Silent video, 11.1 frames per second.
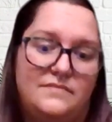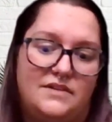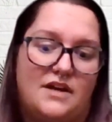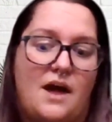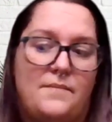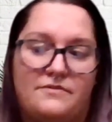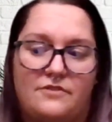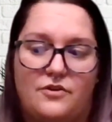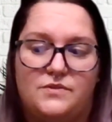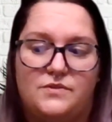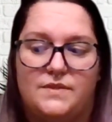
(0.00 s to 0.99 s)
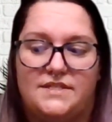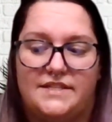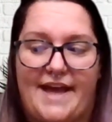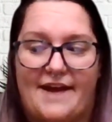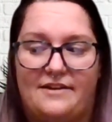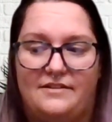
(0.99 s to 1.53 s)
Common Roads was the
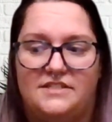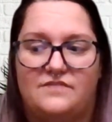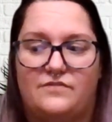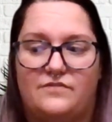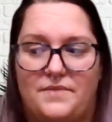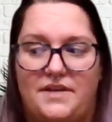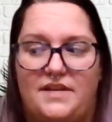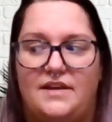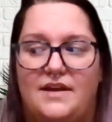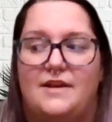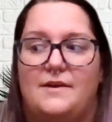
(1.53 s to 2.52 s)
catalyst for me